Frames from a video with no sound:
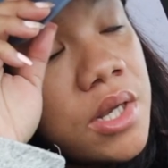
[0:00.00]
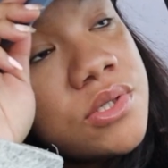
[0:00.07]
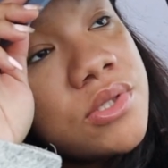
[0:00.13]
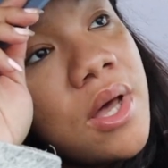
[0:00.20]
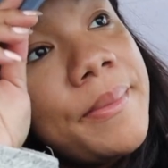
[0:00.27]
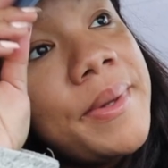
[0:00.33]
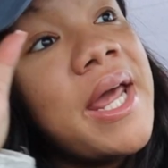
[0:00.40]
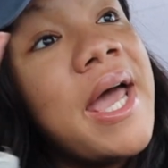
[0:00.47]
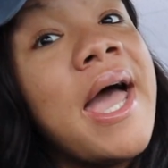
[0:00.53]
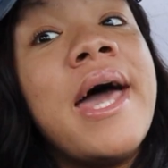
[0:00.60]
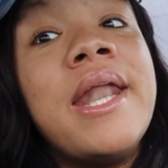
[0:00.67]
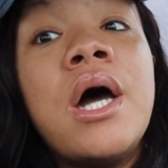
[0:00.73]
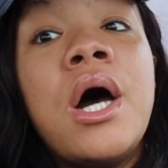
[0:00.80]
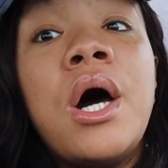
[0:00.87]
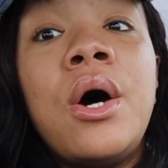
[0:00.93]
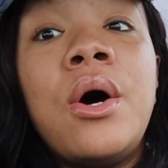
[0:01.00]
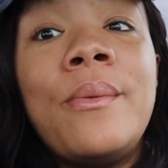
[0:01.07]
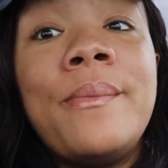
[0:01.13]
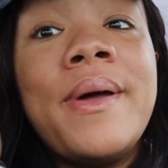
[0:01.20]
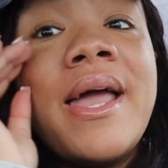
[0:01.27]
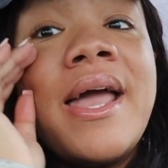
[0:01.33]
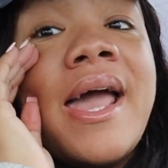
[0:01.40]
So I'm gonna head
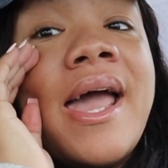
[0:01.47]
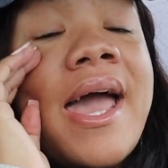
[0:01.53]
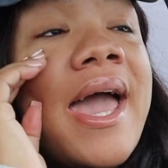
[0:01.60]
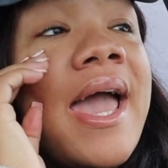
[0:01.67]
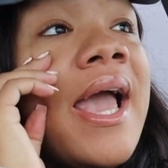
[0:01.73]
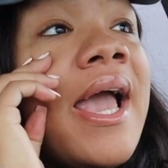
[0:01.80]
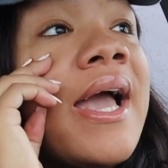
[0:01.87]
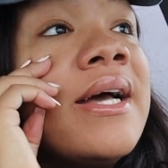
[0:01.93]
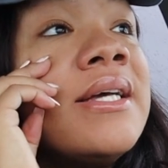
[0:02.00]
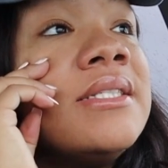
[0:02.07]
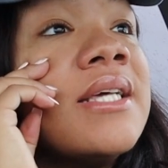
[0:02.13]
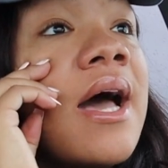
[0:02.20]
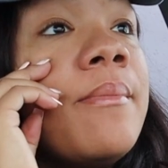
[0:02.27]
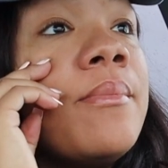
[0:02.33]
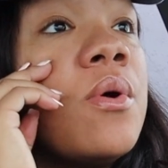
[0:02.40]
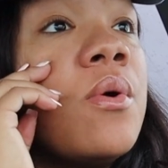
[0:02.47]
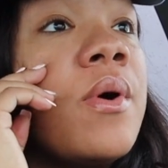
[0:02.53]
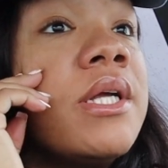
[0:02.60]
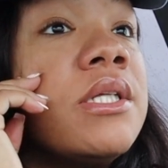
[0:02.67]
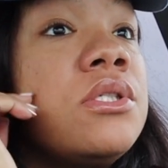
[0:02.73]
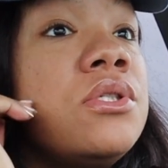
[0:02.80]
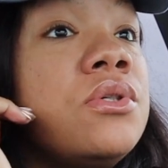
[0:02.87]
home and I'm
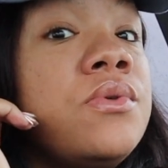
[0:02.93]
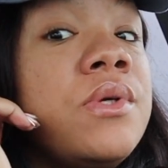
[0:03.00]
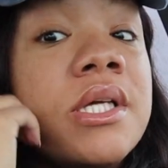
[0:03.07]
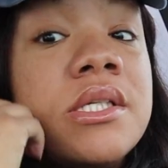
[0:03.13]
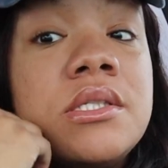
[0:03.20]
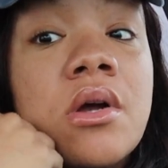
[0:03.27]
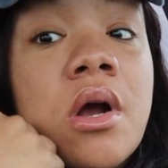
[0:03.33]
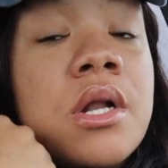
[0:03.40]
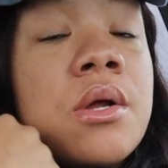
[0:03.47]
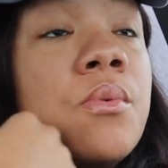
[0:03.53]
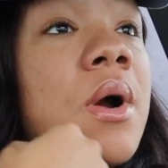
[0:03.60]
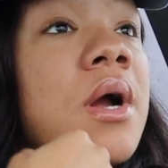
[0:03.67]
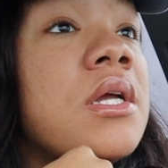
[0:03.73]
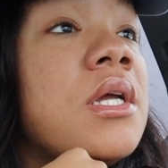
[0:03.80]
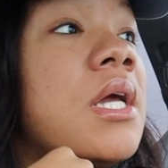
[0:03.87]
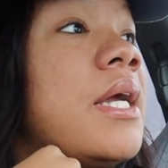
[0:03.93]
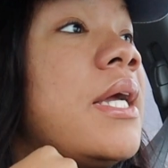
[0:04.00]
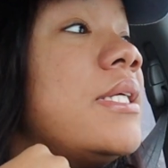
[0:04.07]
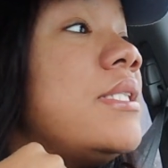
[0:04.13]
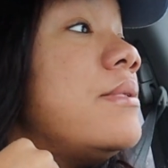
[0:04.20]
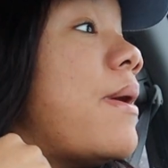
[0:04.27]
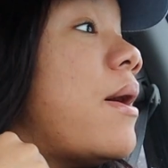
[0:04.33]
going to get started working.
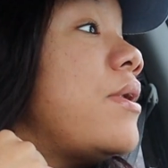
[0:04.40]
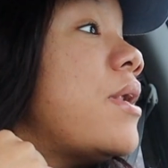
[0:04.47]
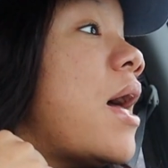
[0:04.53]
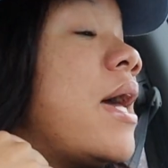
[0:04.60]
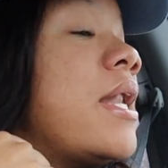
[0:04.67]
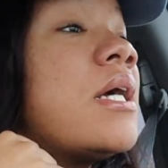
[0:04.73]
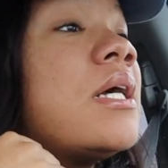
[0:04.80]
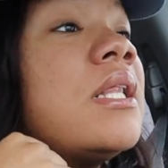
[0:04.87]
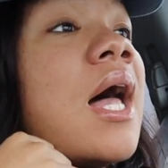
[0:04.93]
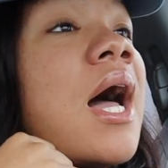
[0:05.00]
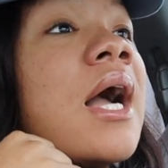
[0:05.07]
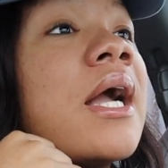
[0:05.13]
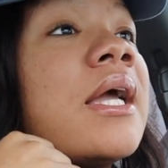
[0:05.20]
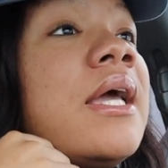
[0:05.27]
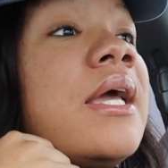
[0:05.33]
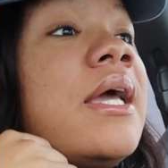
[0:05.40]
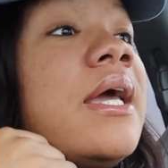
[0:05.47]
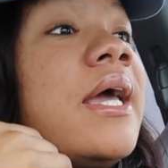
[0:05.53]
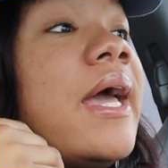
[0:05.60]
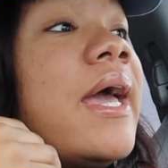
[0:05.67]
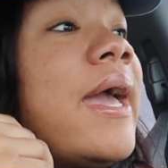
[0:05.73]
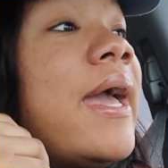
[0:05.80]
It's about 9 o'clock
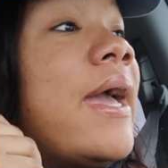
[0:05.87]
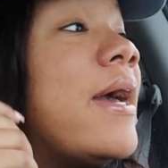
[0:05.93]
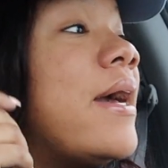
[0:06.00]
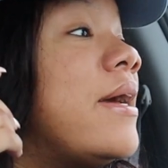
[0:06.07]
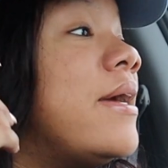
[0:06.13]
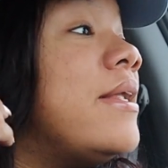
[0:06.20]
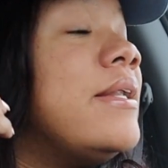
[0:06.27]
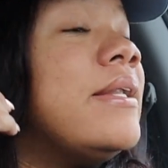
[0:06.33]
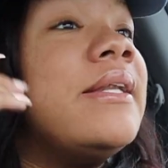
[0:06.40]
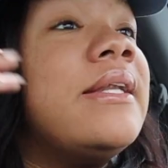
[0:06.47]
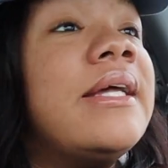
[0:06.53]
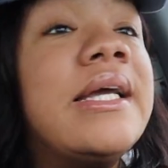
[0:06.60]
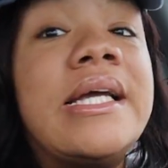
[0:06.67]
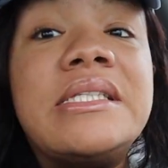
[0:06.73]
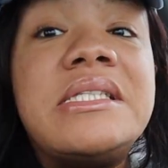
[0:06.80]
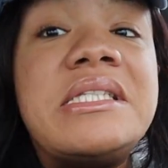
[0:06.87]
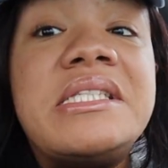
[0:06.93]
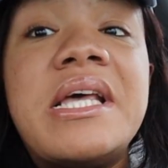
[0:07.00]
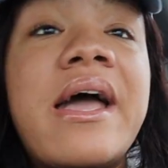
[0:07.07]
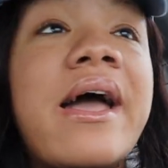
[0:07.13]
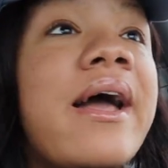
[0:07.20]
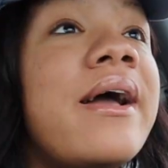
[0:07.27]
and
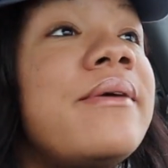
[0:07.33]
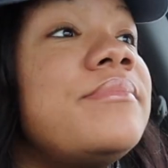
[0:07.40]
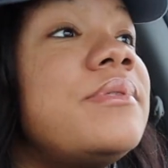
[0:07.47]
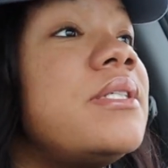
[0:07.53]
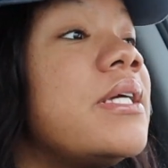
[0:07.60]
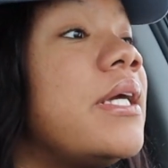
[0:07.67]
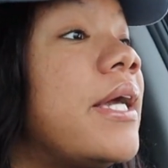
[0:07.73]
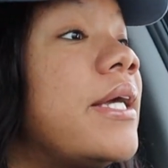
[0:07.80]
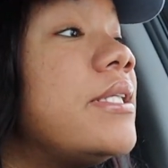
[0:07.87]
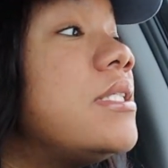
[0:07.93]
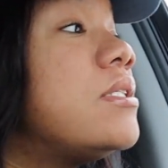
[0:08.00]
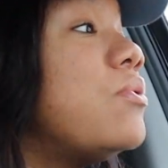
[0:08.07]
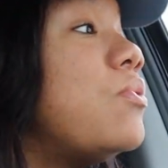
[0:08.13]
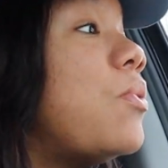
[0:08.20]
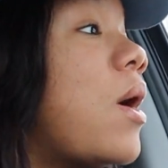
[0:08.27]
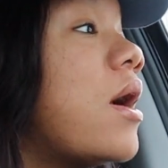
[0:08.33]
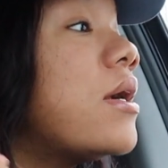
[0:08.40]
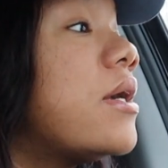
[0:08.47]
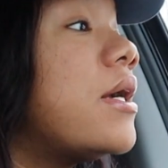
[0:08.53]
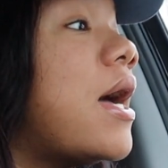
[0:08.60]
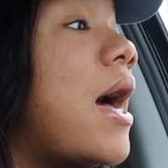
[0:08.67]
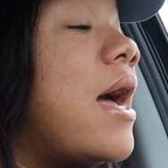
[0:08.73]
it's time to get to work.
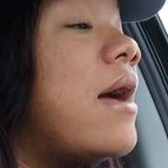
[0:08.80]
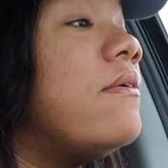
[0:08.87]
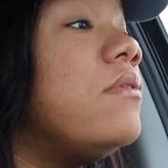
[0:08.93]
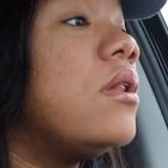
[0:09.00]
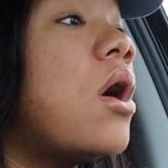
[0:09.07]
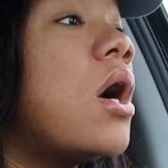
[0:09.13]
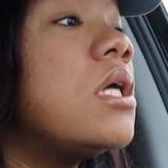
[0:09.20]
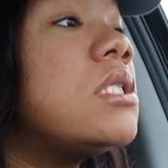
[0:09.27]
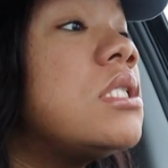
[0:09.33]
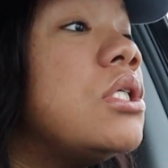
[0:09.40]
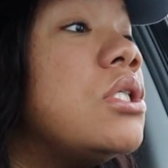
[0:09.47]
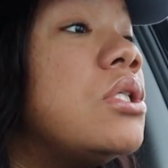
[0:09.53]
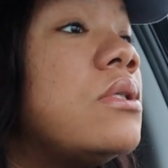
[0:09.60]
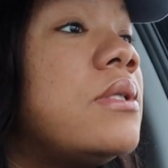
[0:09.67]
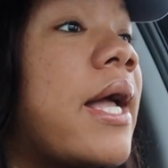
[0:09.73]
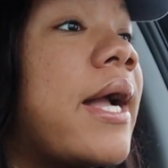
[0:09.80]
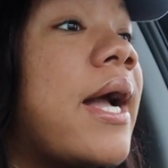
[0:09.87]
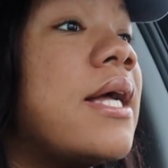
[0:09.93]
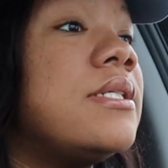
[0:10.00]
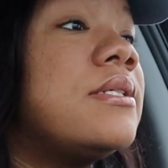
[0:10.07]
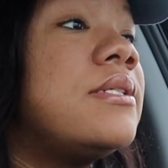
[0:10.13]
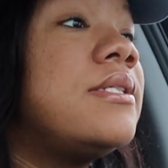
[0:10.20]
I have lots to do, like
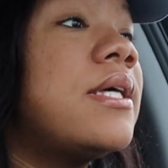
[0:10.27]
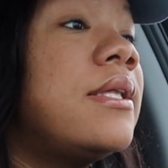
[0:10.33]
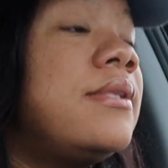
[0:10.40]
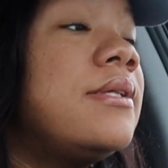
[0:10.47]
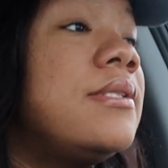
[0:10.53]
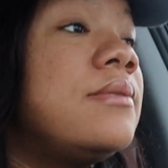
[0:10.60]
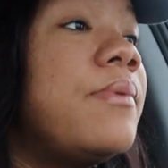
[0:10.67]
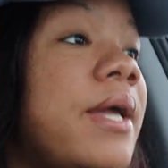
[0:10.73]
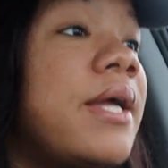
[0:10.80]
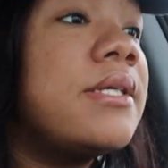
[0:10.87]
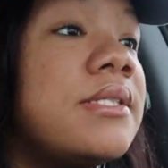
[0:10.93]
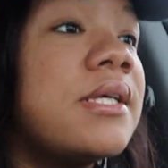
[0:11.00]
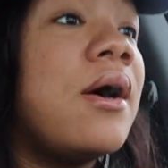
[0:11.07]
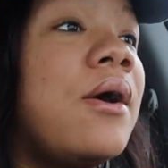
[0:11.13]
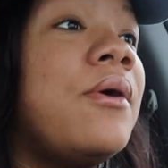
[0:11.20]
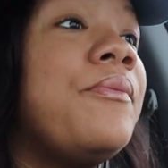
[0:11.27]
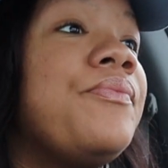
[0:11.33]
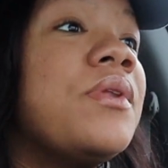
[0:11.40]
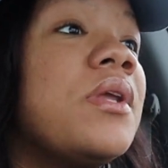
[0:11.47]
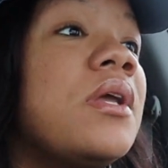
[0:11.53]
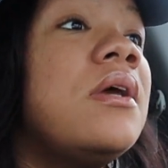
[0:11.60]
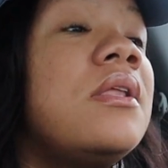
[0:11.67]
I just said, this week. So
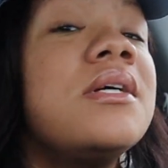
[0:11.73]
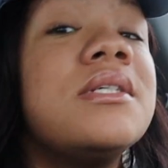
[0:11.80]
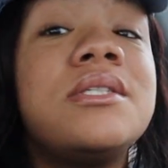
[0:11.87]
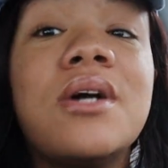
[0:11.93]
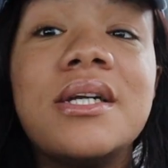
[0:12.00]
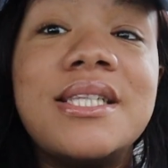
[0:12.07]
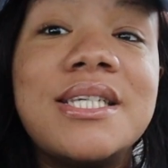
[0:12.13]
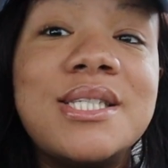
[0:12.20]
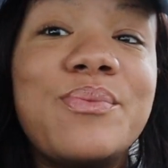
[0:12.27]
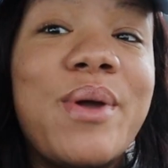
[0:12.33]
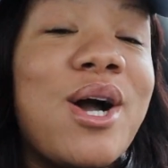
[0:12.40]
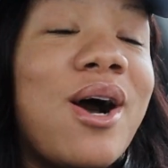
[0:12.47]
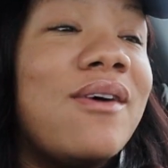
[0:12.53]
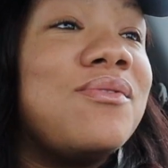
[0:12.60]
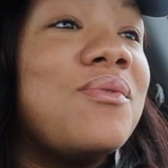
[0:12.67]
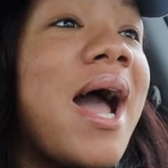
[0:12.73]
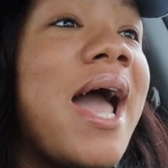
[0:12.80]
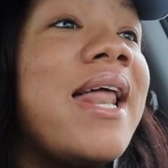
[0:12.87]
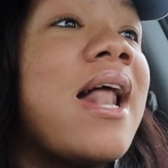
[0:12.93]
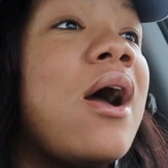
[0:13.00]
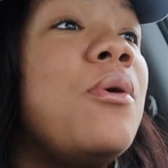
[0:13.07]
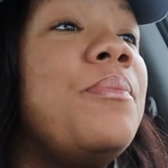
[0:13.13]
let's start this week off
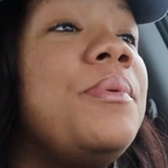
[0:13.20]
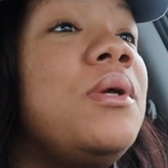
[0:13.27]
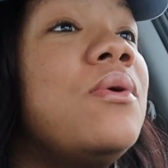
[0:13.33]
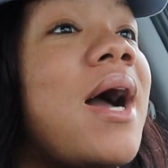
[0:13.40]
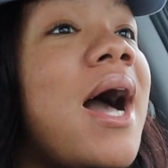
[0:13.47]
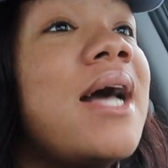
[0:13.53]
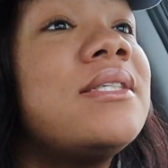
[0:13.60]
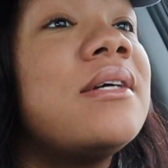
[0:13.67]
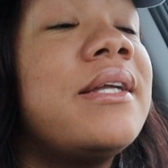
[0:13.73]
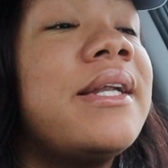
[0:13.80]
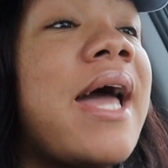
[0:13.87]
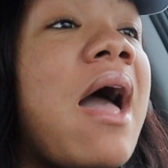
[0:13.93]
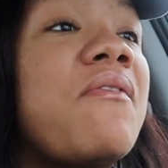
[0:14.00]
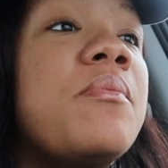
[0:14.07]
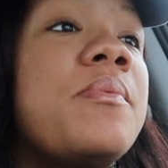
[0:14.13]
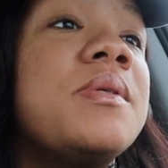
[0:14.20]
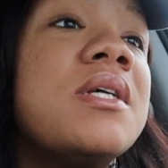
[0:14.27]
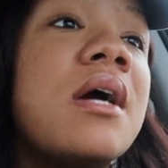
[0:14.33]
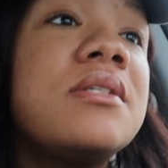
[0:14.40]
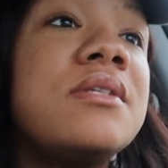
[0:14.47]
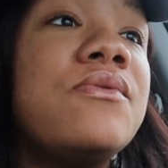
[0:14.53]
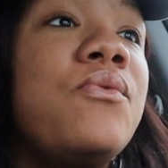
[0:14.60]
right. I hope you guys are gonna have a
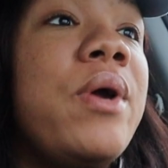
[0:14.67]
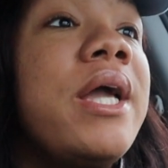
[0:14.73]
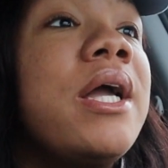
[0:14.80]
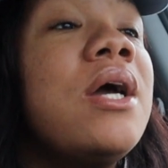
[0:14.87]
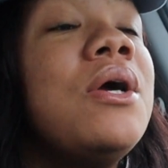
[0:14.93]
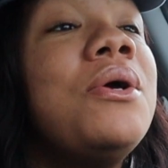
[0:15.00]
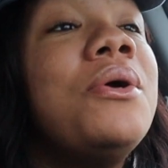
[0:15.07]
productive week.